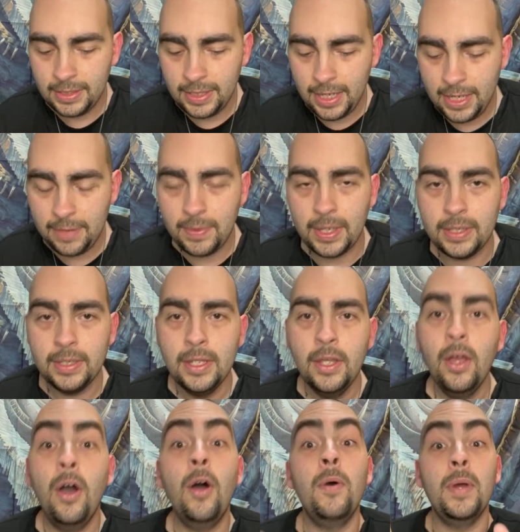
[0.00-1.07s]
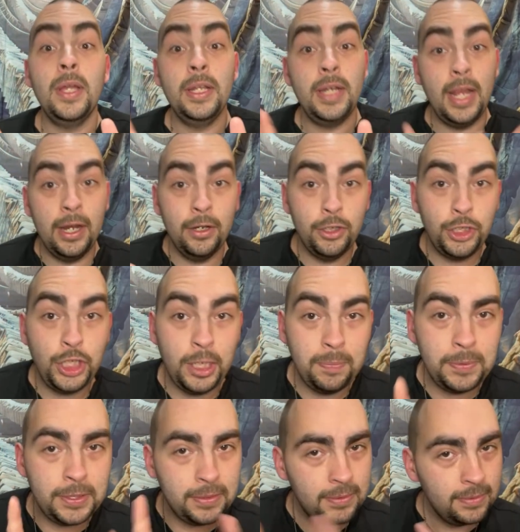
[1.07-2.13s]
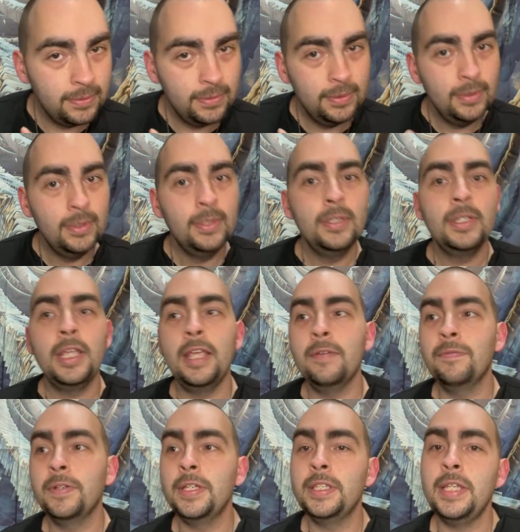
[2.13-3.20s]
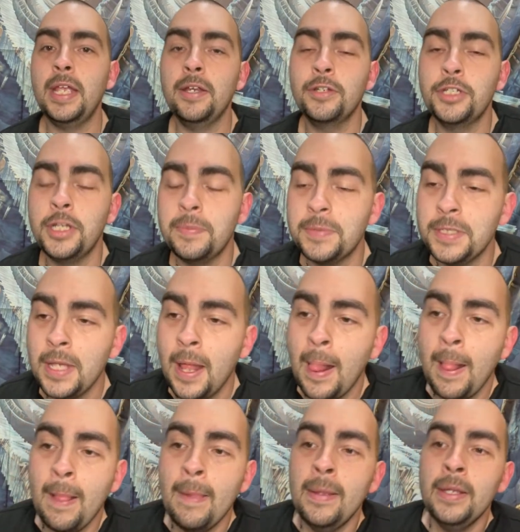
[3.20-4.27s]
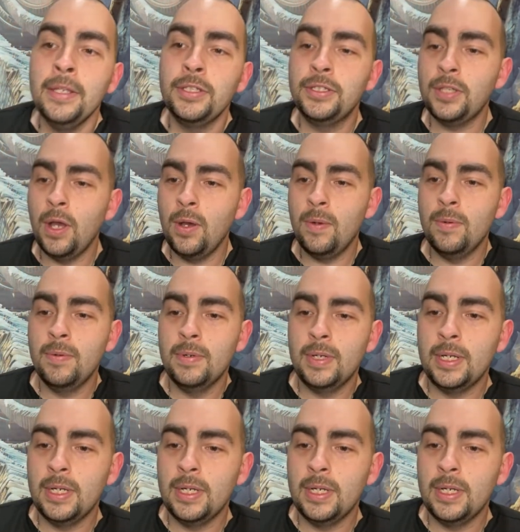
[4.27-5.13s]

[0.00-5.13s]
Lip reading: Anyway, oh, and airships. Can't forget the airships. So,